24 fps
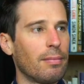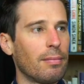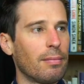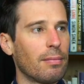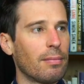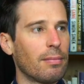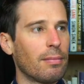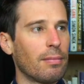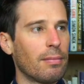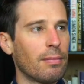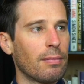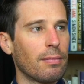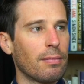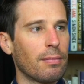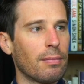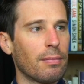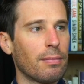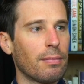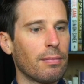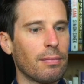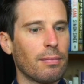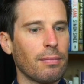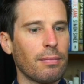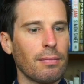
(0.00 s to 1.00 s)

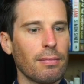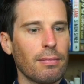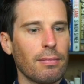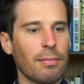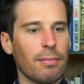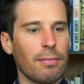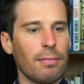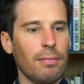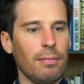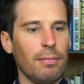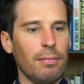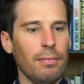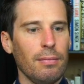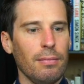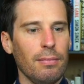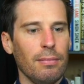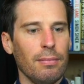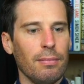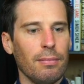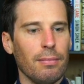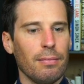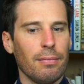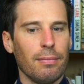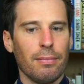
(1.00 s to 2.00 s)

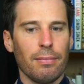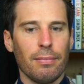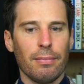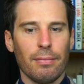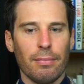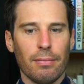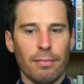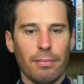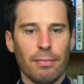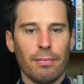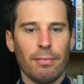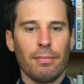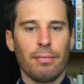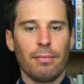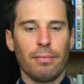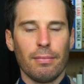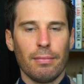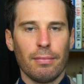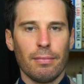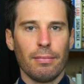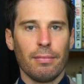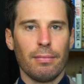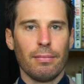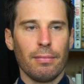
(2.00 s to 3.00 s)

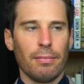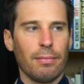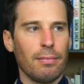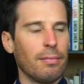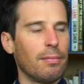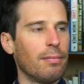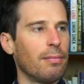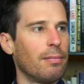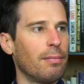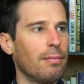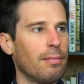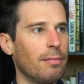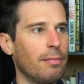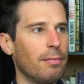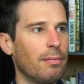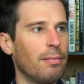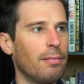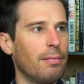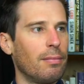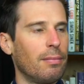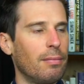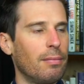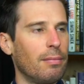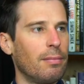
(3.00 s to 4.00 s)

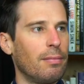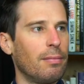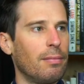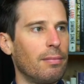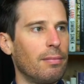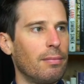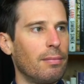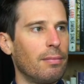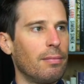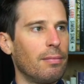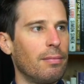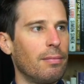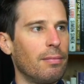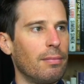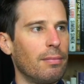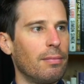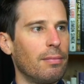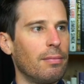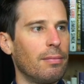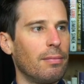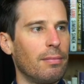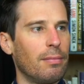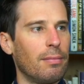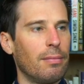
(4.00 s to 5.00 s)

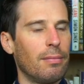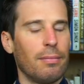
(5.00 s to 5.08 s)
(not speaking)